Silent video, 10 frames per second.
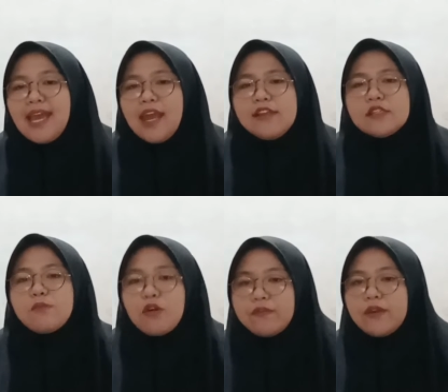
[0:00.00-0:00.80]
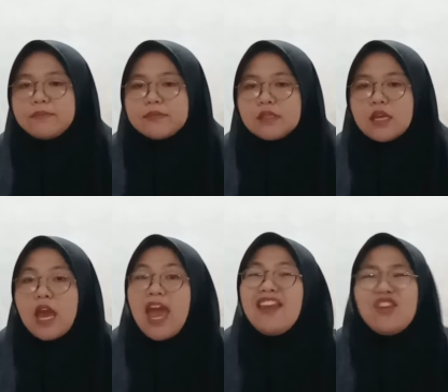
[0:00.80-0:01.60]
It is morphemes
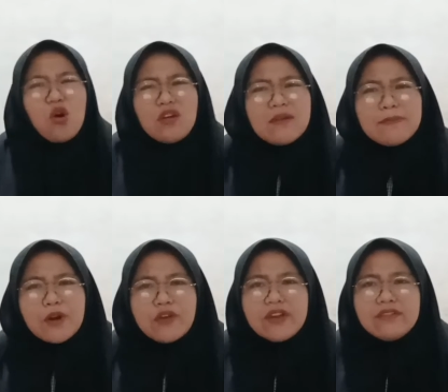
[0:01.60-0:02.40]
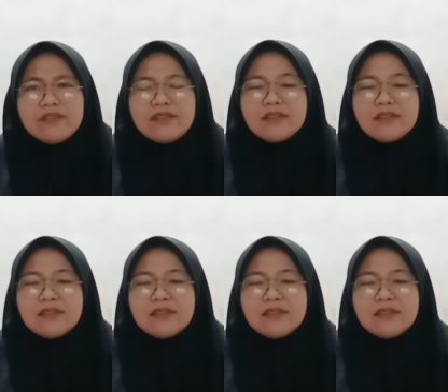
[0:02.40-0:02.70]
and not a pronoun?